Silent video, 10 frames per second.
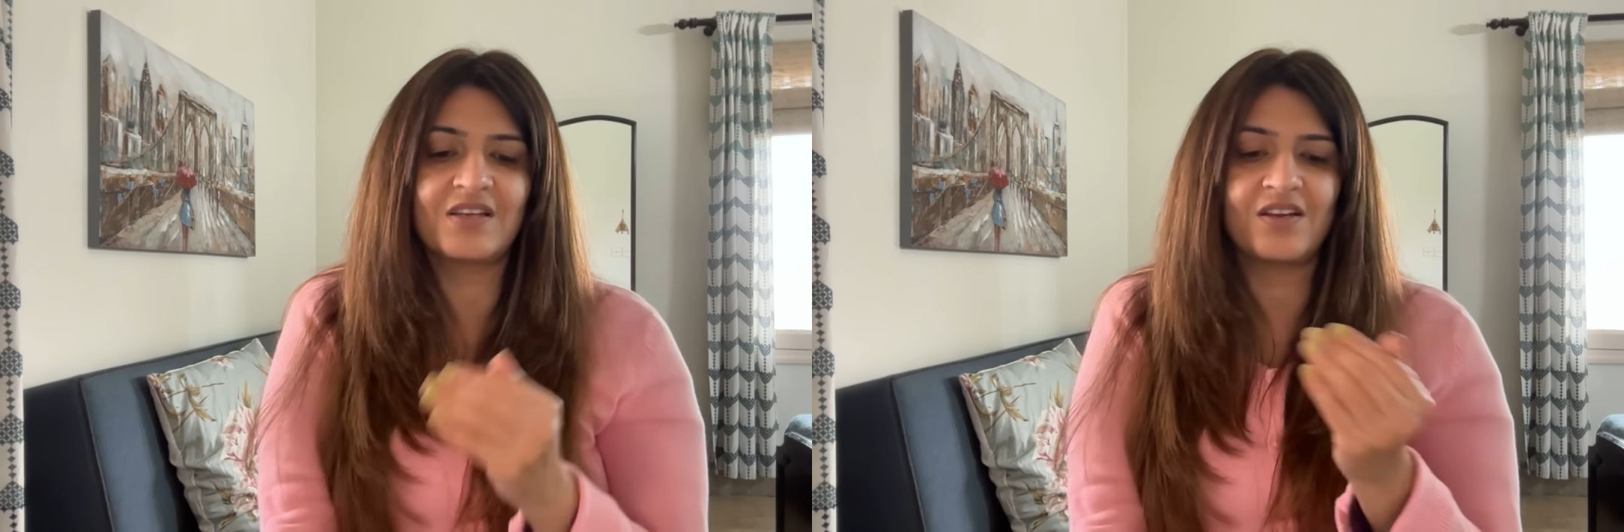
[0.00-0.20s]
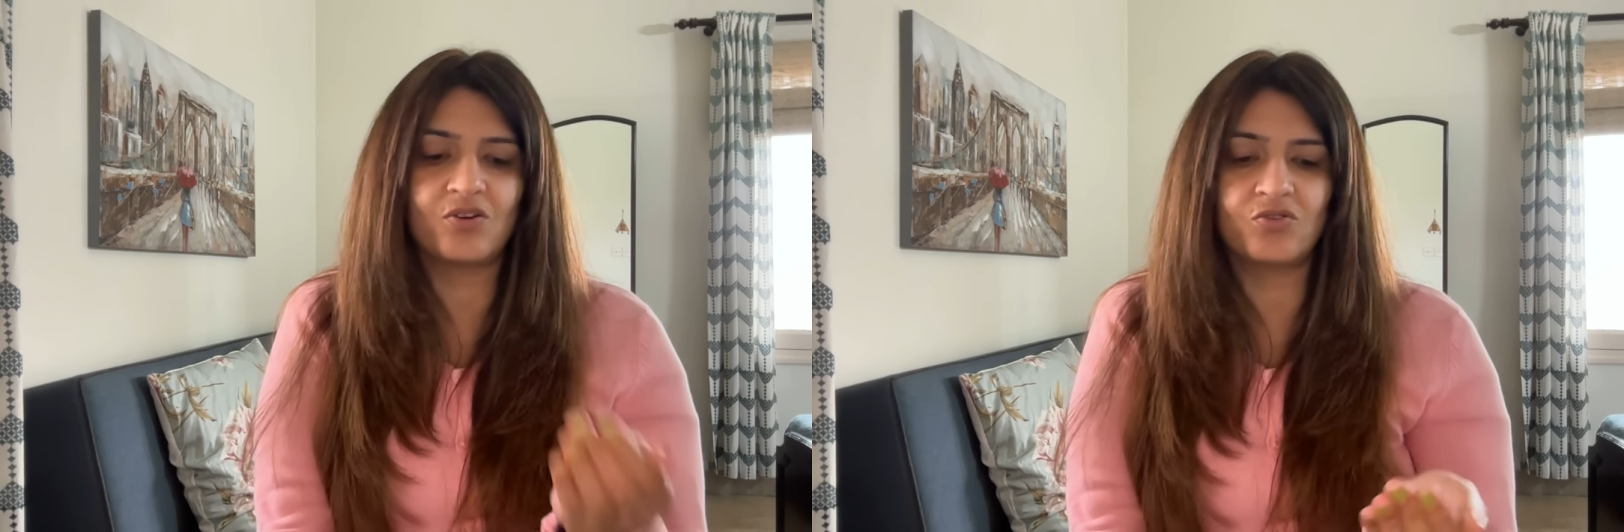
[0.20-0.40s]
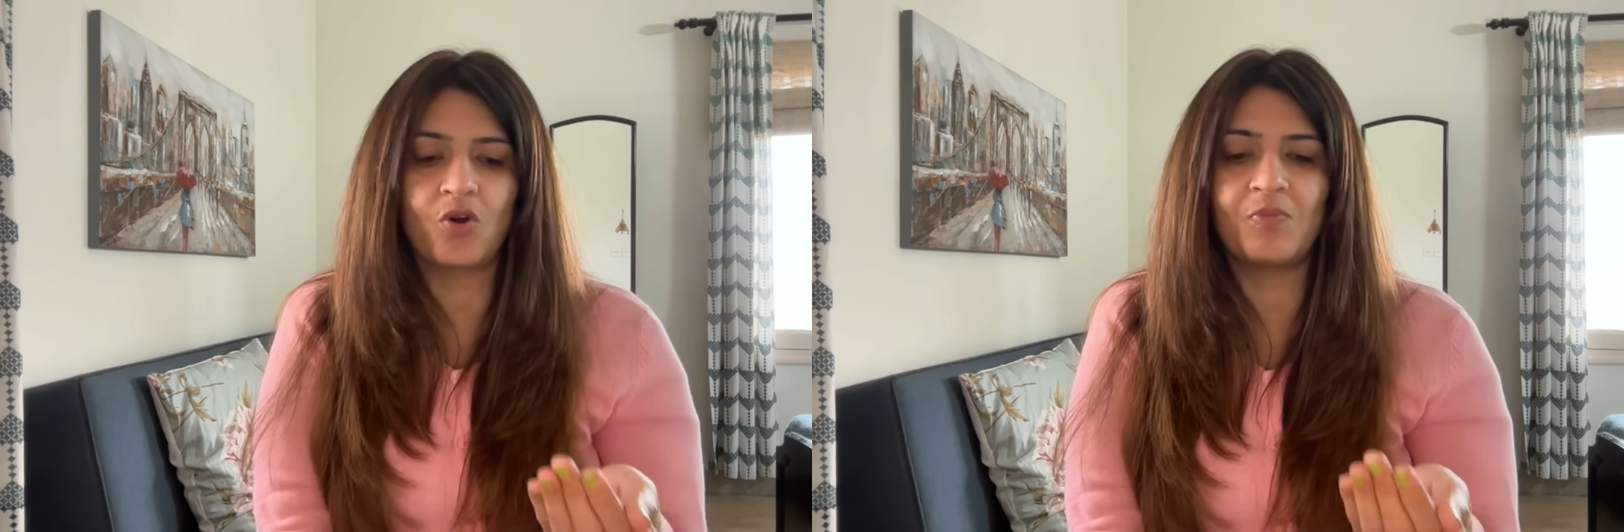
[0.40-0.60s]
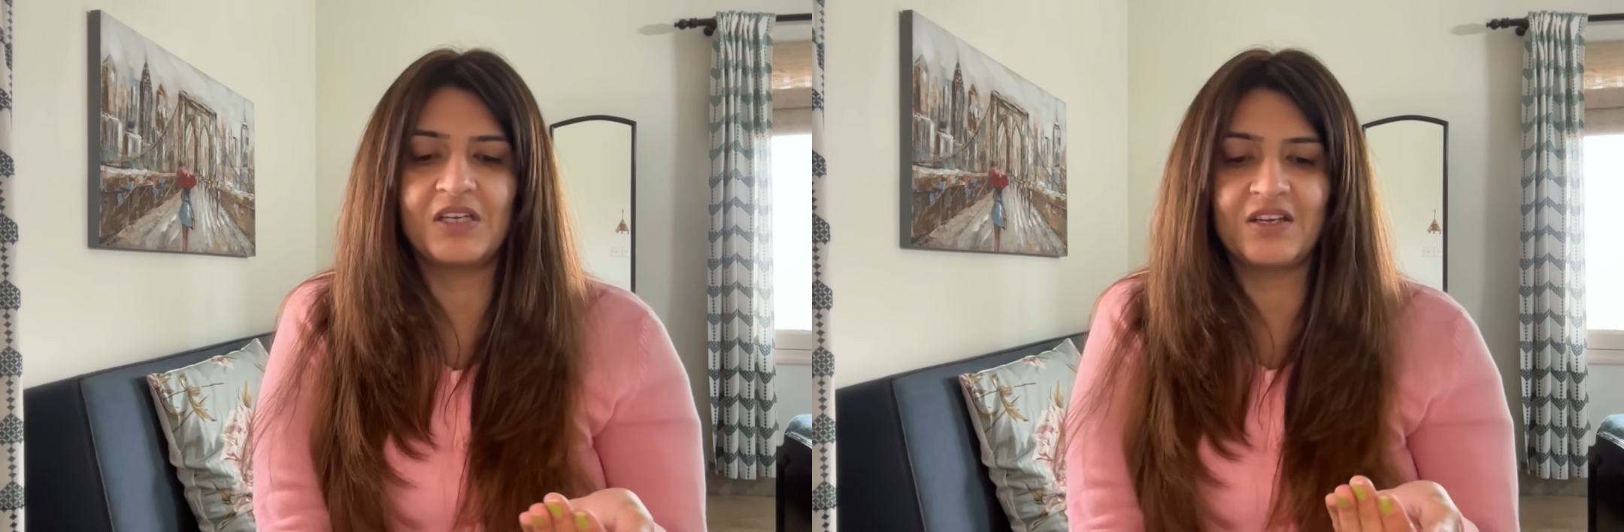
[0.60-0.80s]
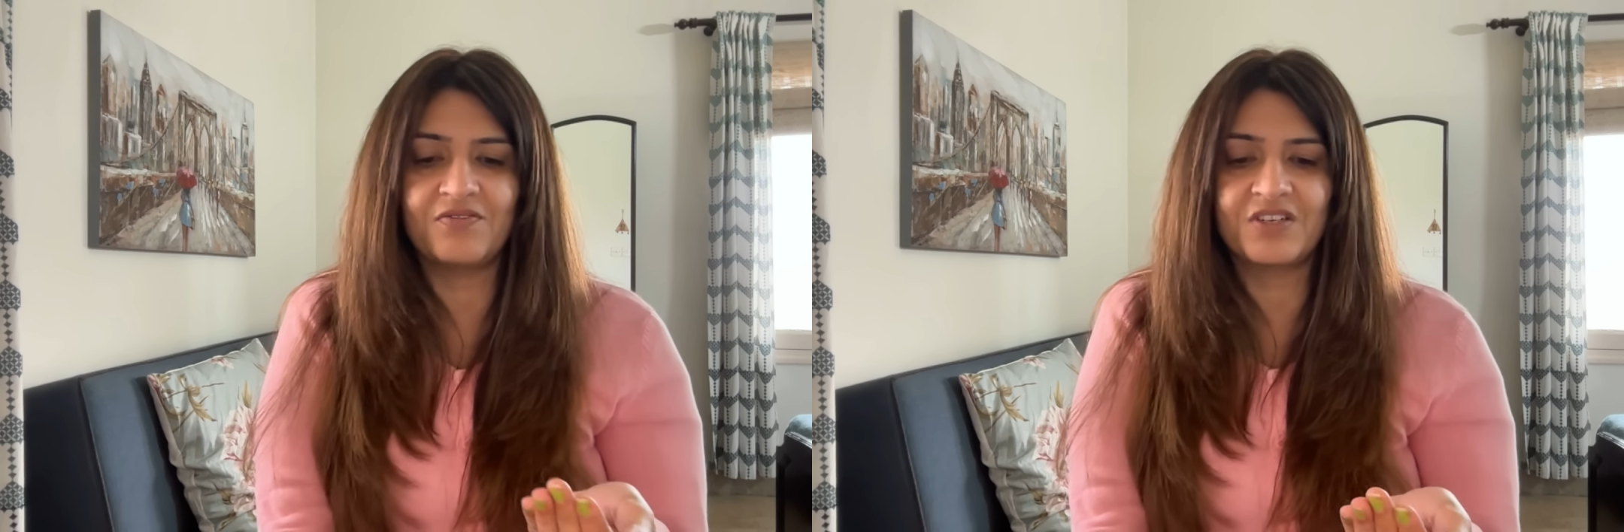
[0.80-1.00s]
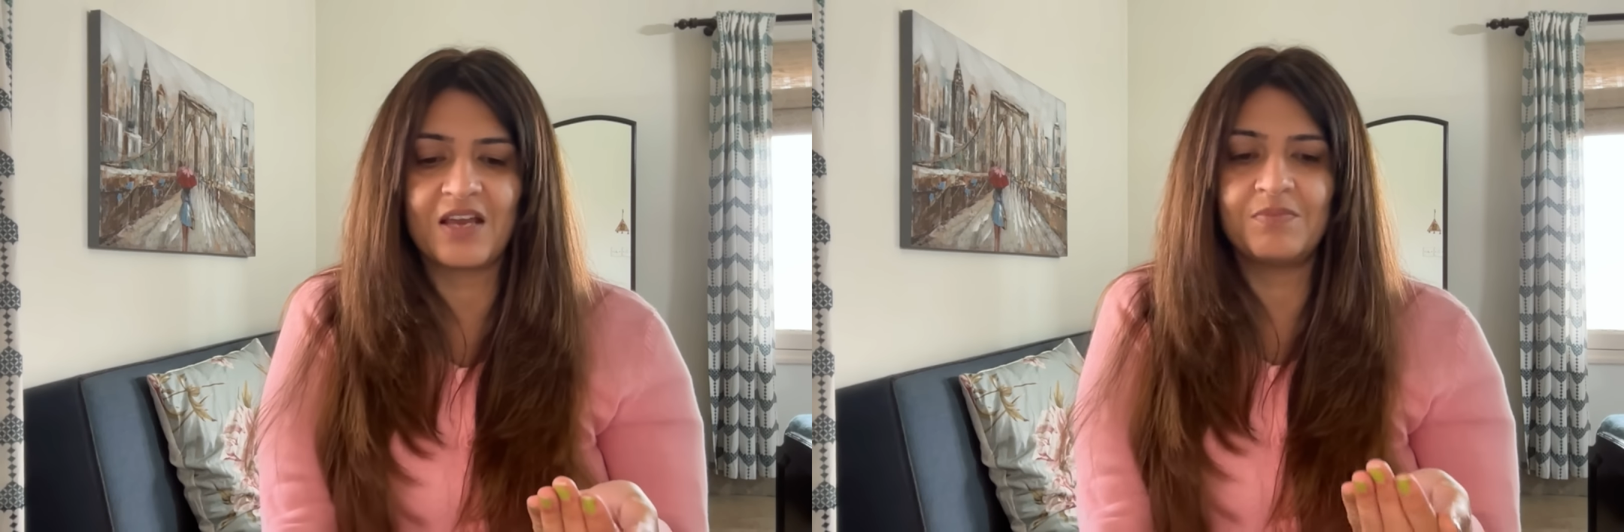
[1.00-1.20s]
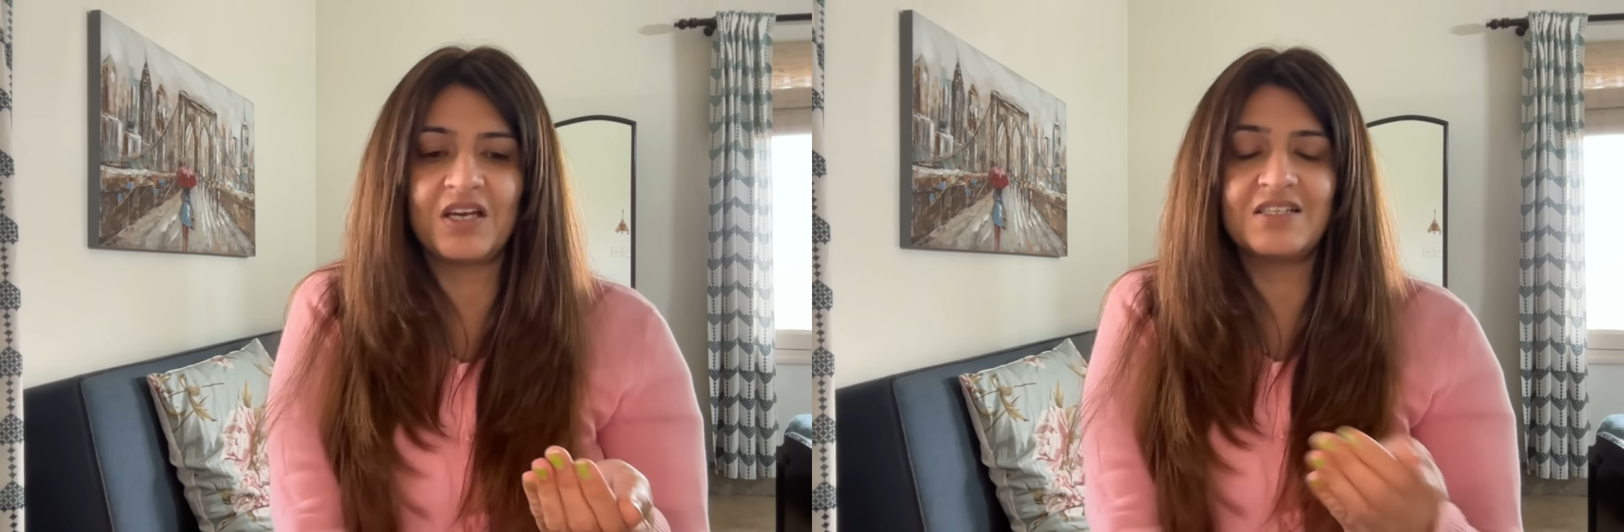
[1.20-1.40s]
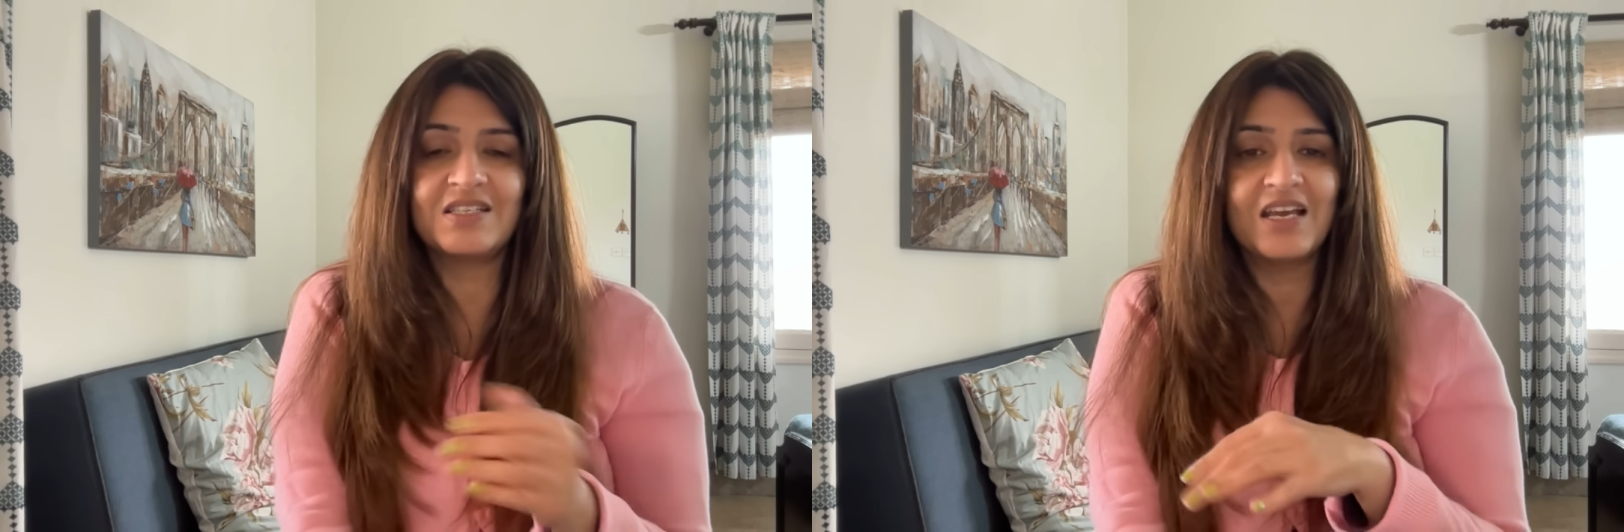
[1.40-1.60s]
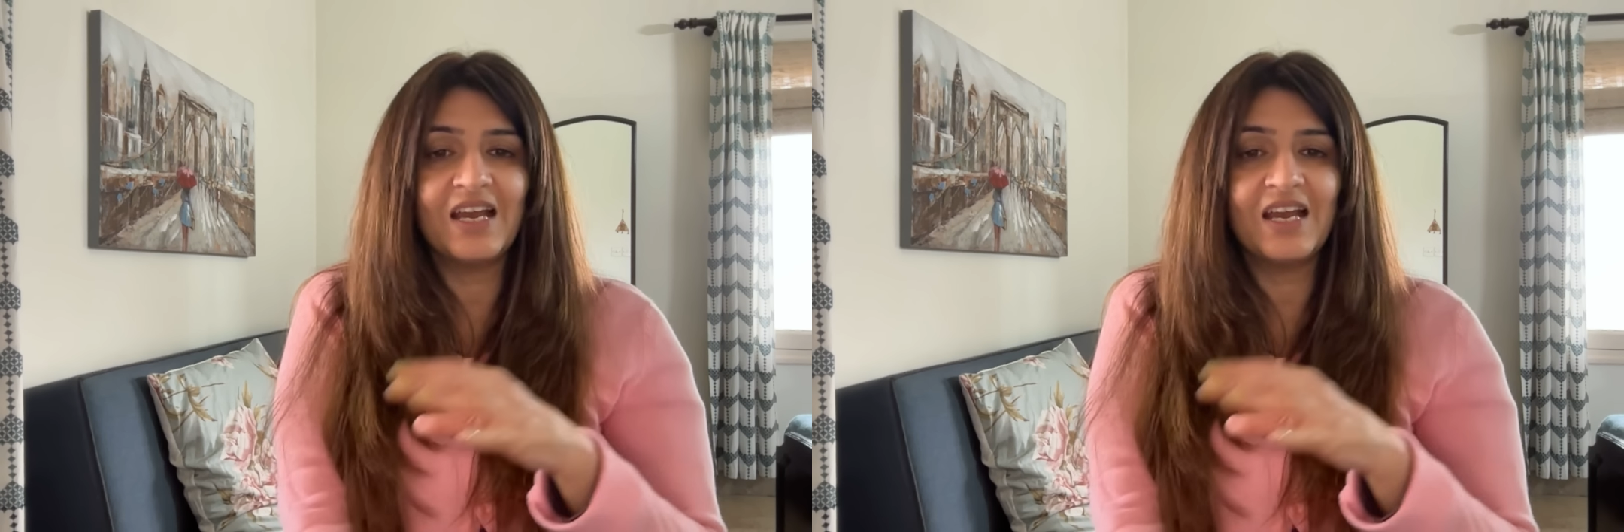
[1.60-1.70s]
I normally give timelines.